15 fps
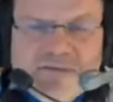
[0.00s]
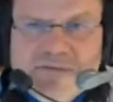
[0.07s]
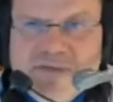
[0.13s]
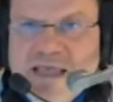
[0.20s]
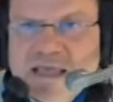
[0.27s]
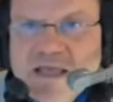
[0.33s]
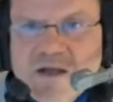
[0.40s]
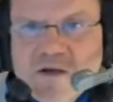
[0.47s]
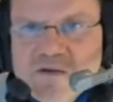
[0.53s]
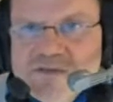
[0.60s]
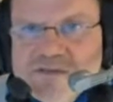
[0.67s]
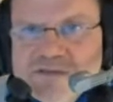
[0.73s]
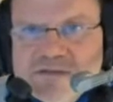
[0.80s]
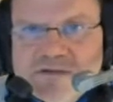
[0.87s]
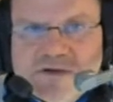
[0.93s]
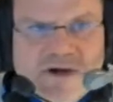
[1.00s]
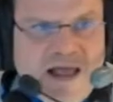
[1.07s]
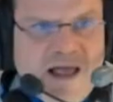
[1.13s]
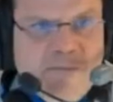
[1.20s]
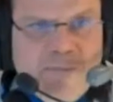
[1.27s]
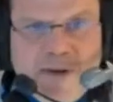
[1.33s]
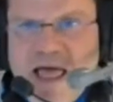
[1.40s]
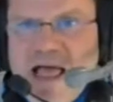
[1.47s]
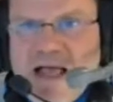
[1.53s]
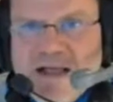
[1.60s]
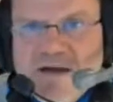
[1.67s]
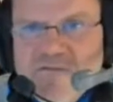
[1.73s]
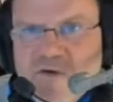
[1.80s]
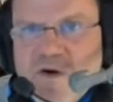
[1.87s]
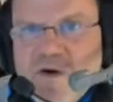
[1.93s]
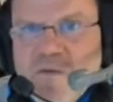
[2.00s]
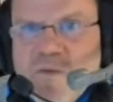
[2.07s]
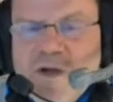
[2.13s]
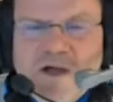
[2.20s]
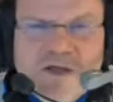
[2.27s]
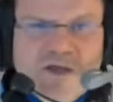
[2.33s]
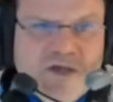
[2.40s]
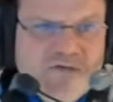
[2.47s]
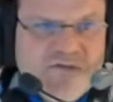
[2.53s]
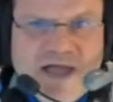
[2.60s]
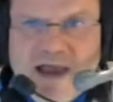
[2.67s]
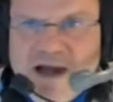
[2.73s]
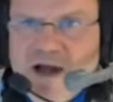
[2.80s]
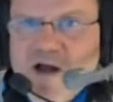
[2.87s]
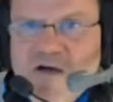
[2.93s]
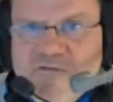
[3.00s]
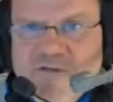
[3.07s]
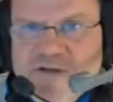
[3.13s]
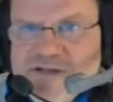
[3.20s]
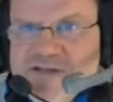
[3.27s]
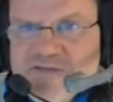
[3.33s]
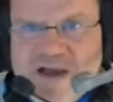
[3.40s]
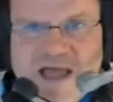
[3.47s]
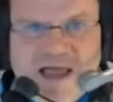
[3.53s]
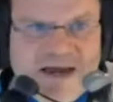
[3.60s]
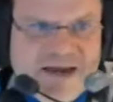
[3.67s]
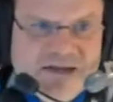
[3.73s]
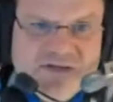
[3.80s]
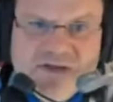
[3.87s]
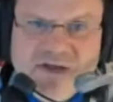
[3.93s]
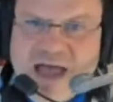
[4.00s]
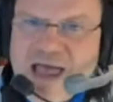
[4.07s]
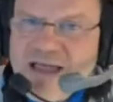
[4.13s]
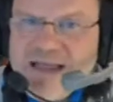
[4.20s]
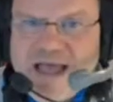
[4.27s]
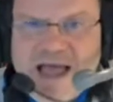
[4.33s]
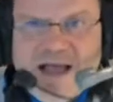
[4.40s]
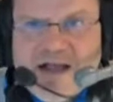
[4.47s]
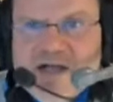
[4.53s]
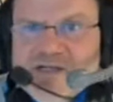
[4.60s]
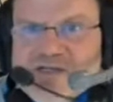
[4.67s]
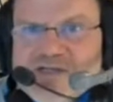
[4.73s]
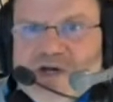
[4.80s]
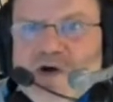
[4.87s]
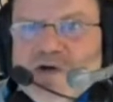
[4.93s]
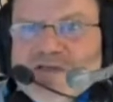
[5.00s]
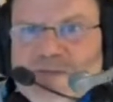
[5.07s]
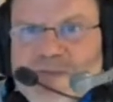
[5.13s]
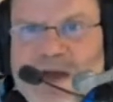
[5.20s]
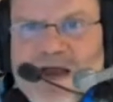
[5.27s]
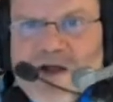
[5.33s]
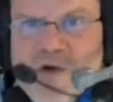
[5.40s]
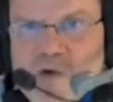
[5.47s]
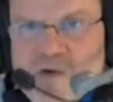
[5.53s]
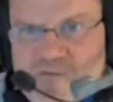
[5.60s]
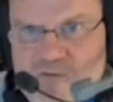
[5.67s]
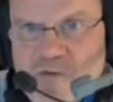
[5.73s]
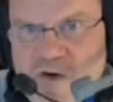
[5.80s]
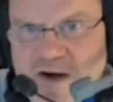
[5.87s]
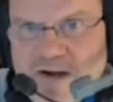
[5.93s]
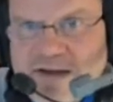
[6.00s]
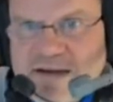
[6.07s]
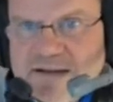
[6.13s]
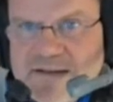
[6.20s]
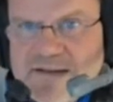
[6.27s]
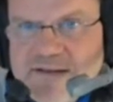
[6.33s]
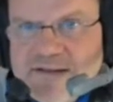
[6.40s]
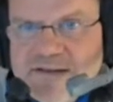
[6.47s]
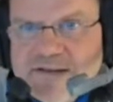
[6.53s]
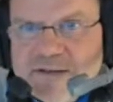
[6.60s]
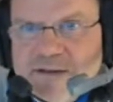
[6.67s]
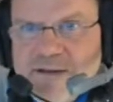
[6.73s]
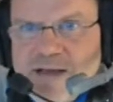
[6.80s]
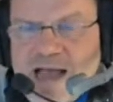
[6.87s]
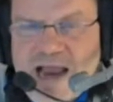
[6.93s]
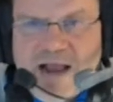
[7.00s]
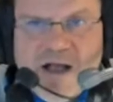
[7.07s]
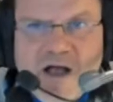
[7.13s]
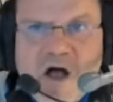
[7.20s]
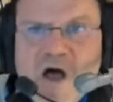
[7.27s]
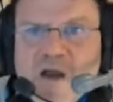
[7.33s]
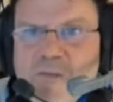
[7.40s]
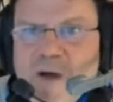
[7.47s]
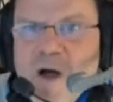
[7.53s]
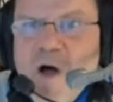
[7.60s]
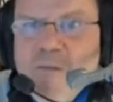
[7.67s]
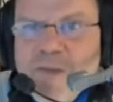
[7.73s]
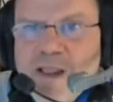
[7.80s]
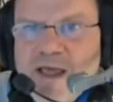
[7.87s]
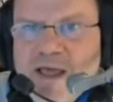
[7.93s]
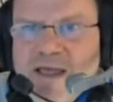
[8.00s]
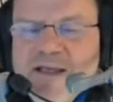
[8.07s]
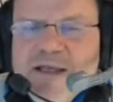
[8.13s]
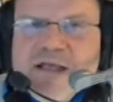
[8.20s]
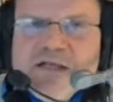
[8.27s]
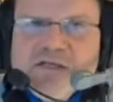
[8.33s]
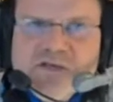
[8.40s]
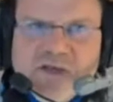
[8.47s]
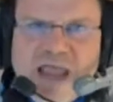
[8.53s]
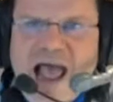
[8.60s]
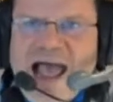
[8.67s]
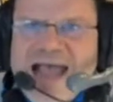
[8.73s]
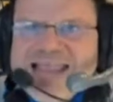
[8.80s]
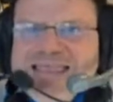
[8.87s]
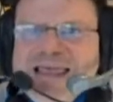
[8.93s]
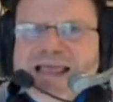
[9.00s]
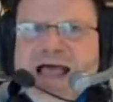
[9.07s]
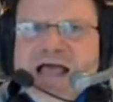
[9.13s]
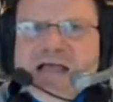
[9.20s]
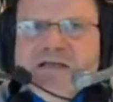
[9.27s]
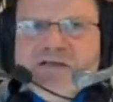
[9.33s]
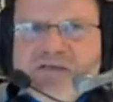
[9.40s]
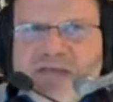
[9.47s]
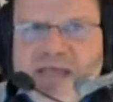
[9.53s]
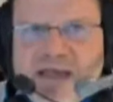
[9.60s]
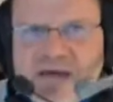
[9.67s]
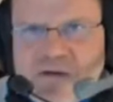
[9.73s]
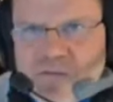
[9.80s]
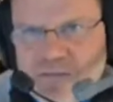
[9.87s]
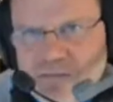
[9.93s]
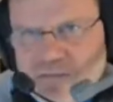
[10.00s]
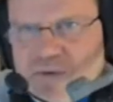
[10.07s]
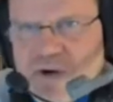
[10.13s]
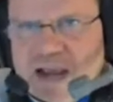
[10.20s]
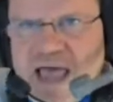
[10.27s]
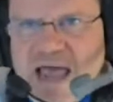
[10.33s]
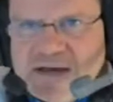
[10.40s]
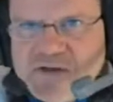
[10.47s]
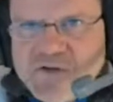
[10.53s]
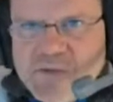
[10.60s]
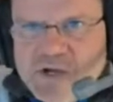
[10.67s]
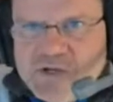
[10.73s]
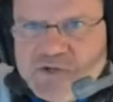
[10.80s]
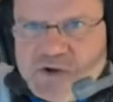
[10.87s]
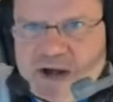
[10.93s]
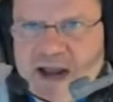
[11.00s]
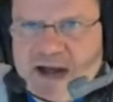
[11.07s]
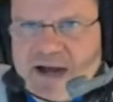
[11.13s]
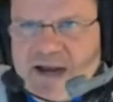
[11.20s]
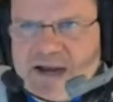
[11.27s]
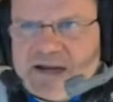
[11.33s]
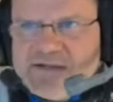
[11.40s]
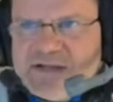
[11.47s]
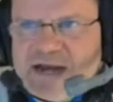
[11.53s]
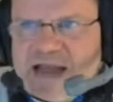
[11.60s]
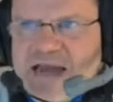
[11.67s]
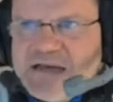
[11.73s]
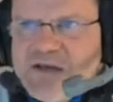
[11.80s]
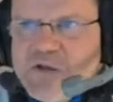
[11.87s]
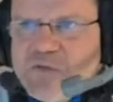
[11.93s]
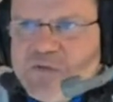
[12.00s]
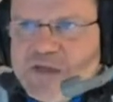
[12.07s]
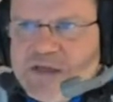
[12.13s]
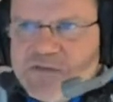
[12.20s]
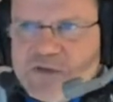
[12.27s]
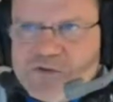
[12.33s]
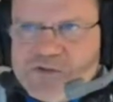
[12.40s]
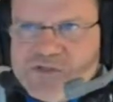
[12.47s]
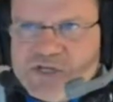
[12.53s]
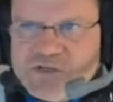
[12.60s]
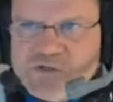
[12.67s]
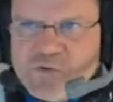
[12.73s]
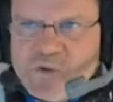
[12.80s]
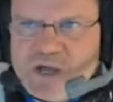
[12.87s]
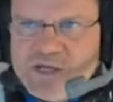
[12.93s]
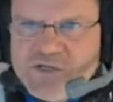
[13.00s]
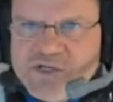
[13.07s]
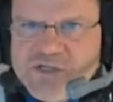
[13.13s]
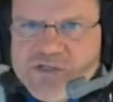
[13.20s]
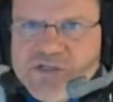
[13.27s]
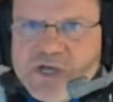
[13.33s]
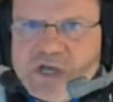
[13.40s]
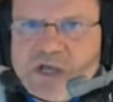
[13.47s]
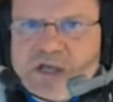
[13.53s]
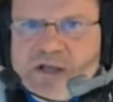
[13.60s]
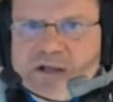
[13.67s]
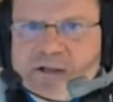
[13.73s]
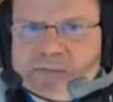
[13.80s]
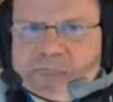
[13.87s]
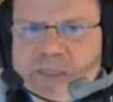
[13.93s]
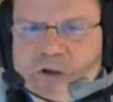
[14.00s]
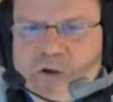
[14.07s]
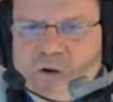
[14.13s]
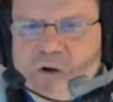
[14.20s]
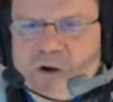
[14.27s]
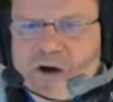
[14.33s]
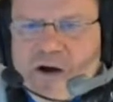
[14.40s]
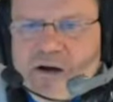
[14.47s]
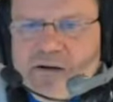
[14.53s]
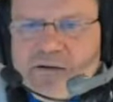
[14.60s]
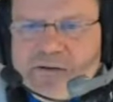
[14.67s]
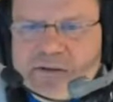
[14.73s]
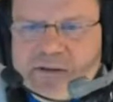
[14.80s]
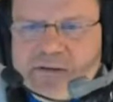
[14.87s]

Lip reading: the Eagles, you're not blocking very well, you've got an offensive line issue, I got concerns about going for it. I can call a ball play. So, yeah, I think guys tend to rely too much on analytics. And I do think those situations are